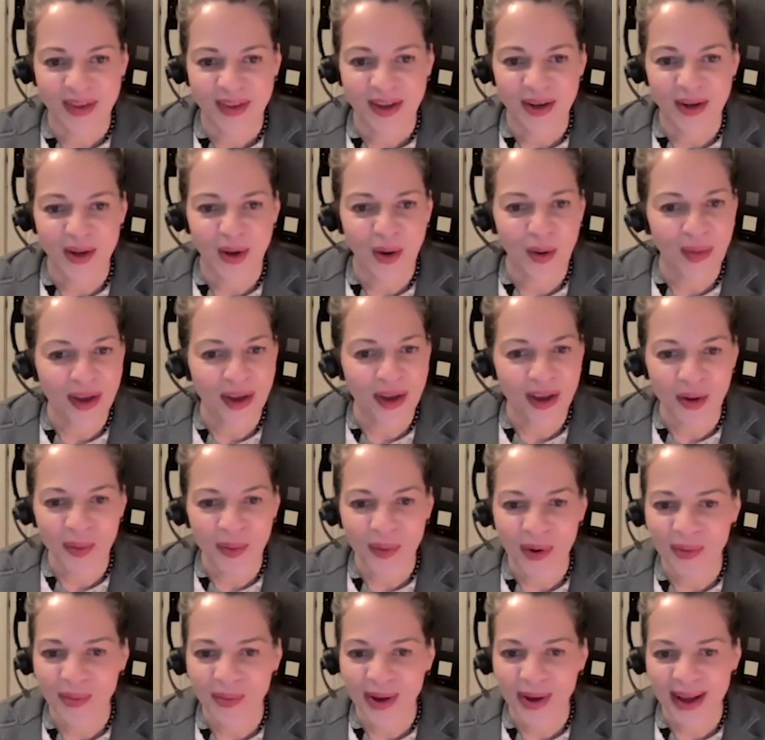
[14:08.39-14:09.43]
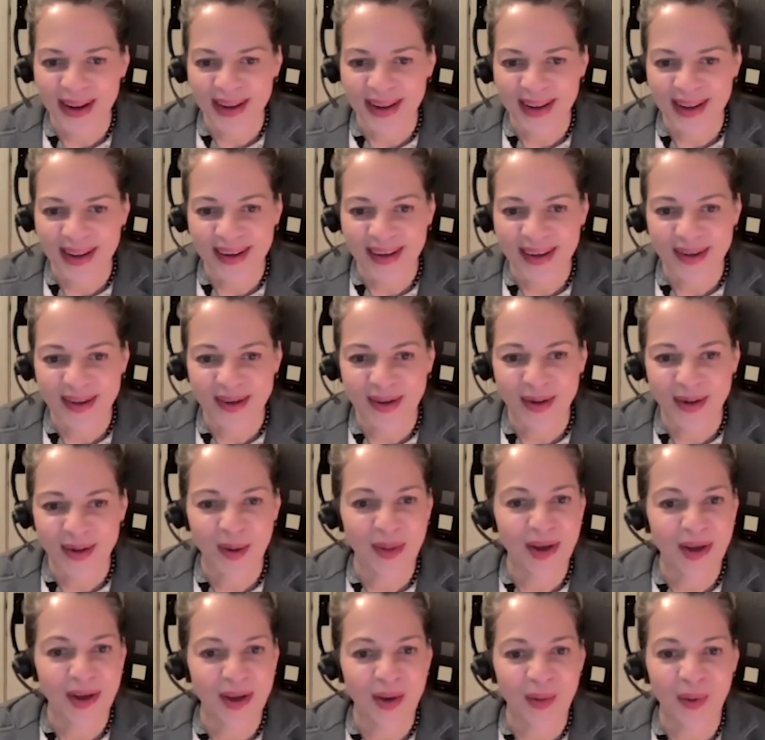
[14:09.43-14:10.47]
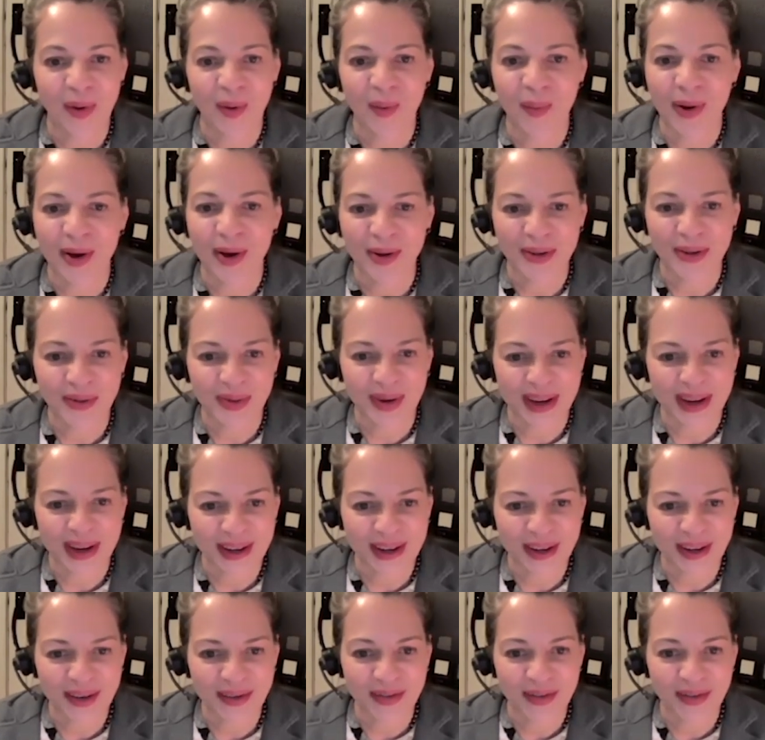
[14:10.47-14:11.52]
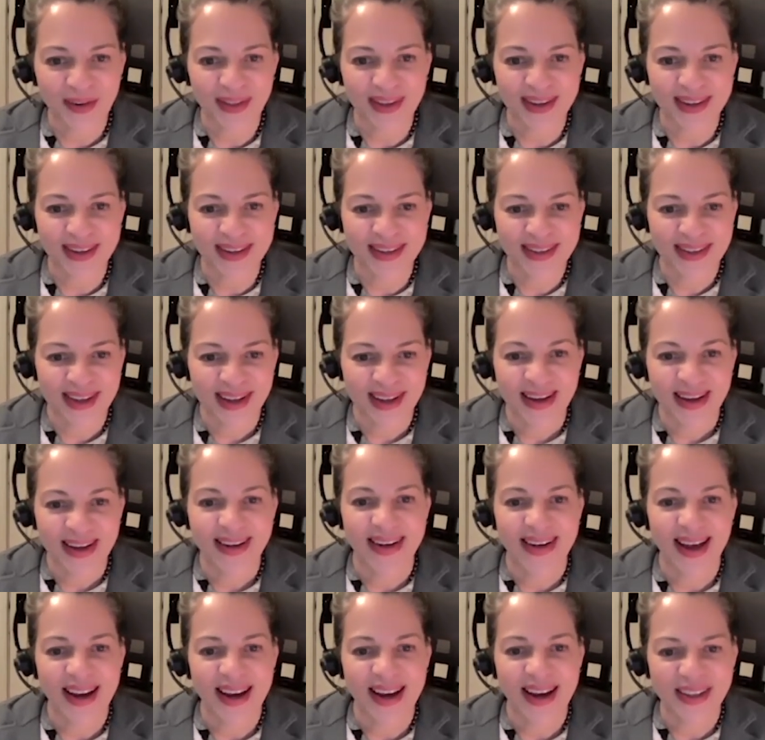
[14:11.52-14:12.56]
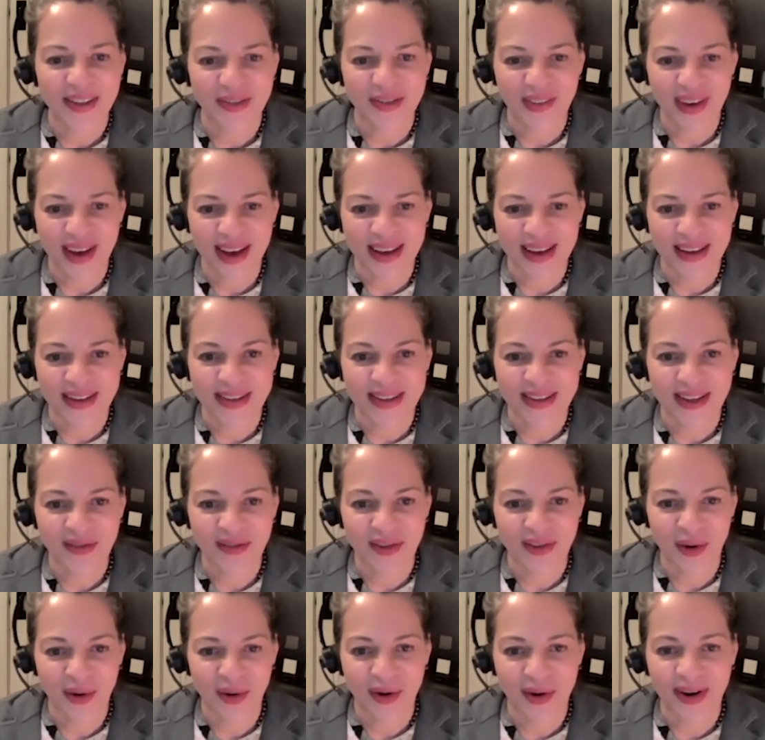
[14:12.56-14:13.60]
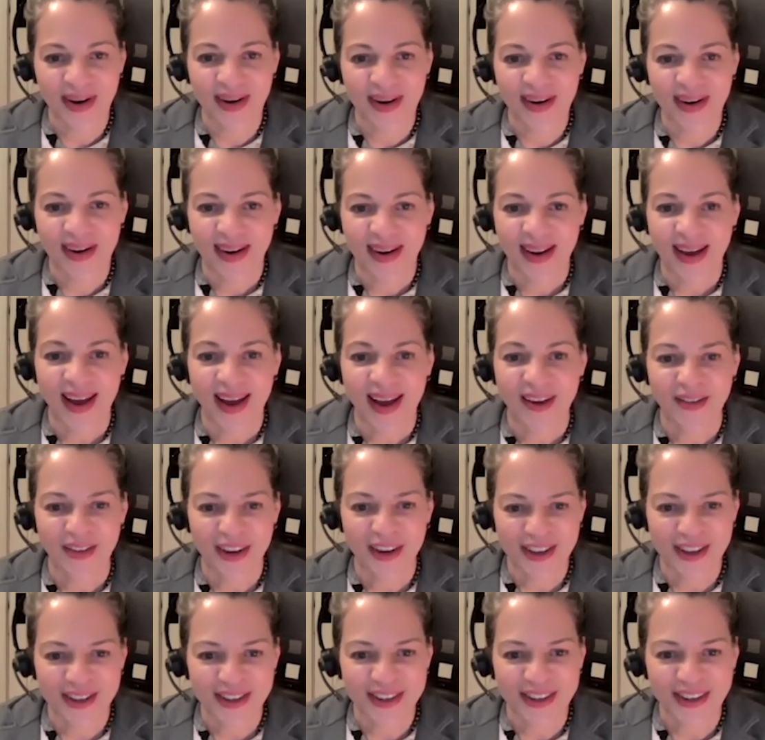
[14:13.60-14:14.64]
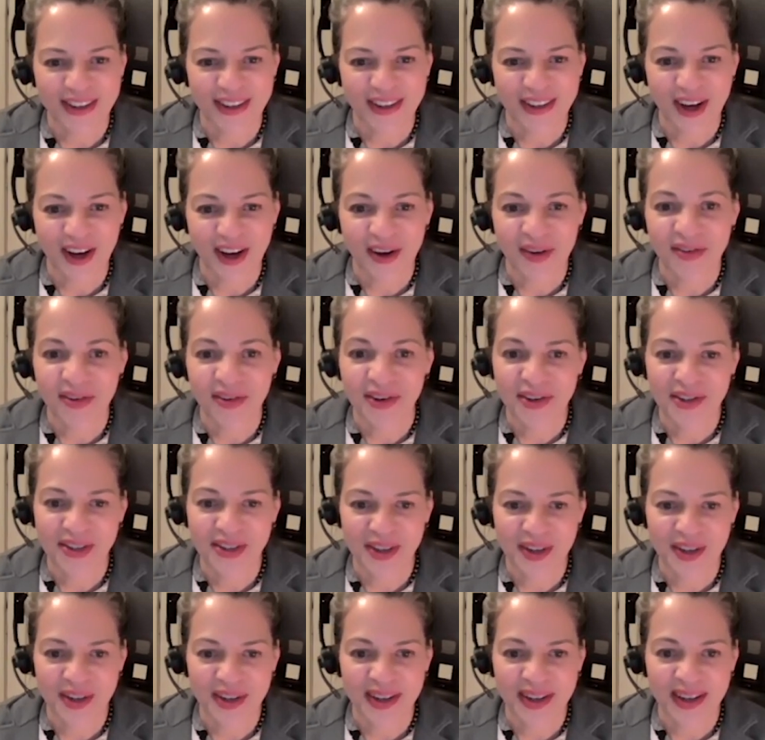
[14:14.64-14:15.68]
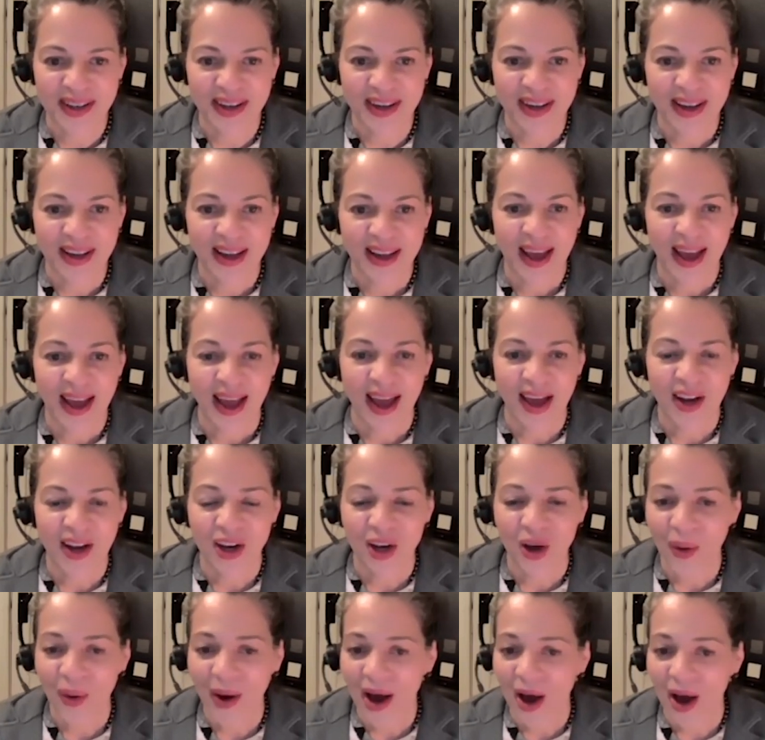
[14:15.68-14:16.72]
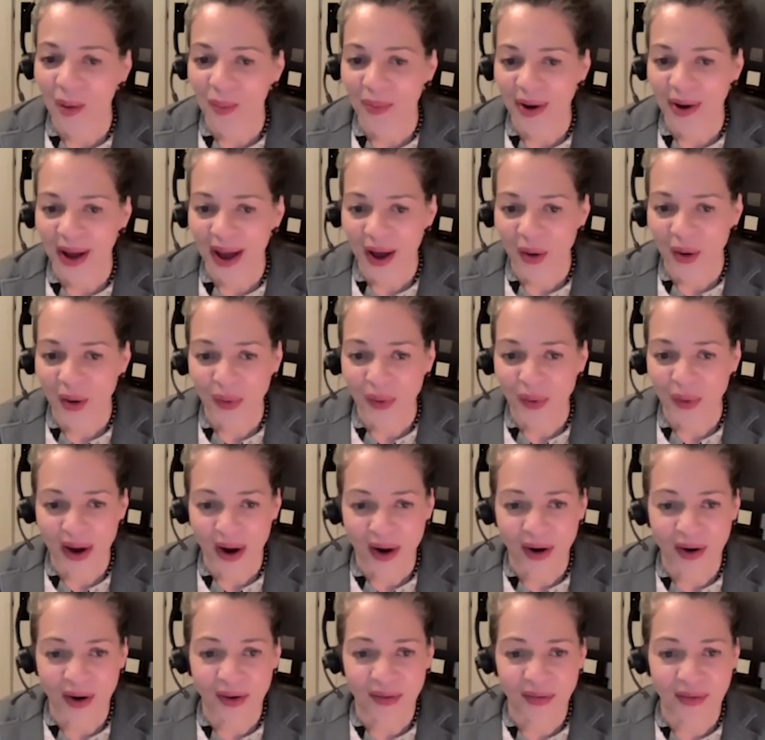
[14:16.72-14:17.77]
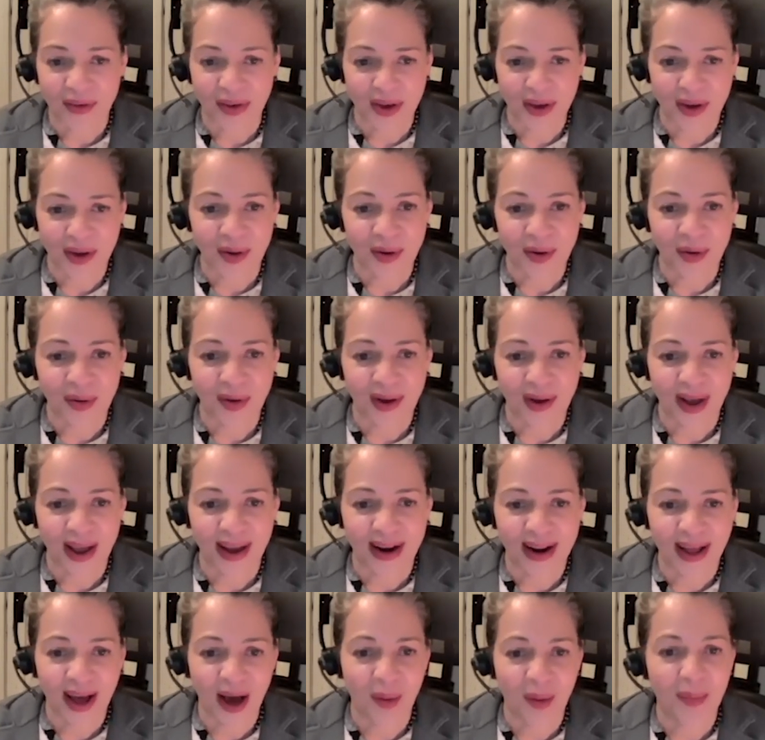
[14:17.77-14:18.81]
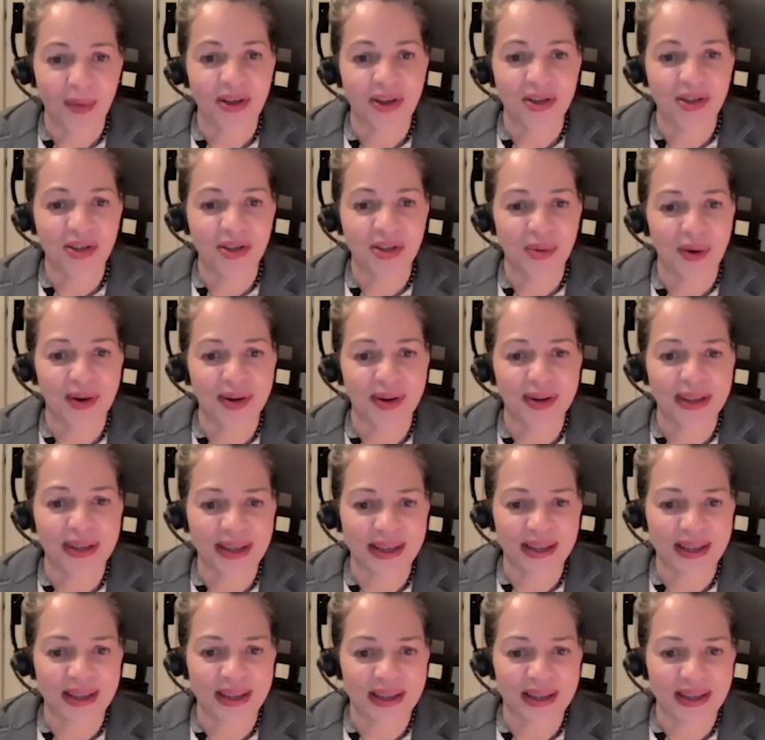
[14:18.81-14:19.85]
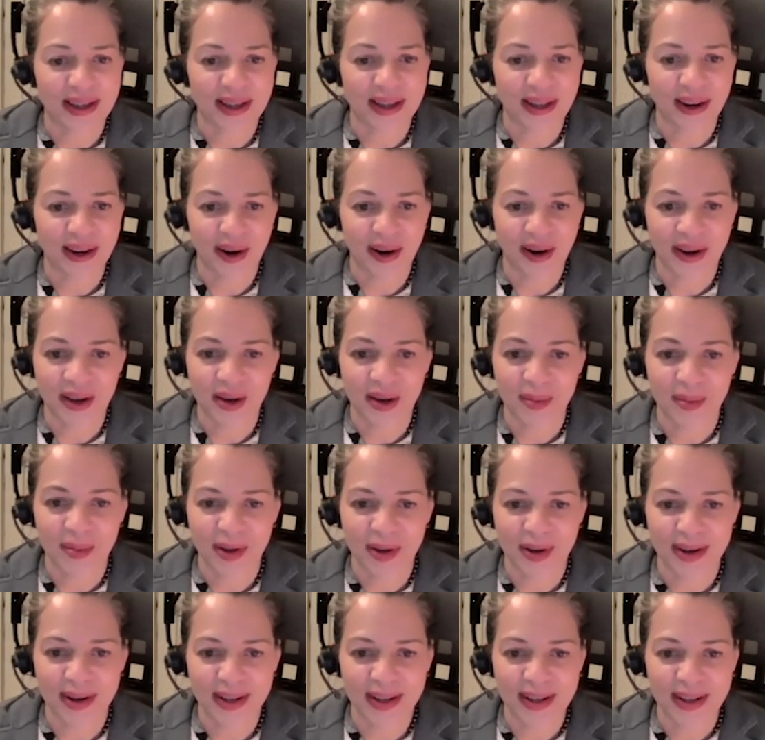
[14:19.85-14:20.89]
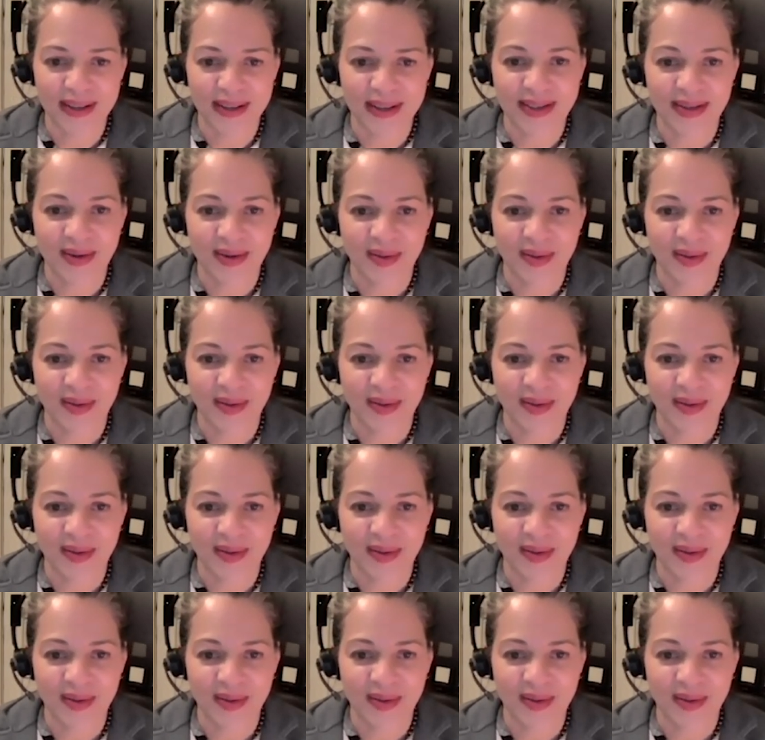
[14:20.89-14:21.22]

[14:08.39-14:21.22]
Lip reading: Know that you are ready, know that you are well-trained for this next phase of your adventure, of your journey, and know how proud we are of you and how much you are needed in our communities.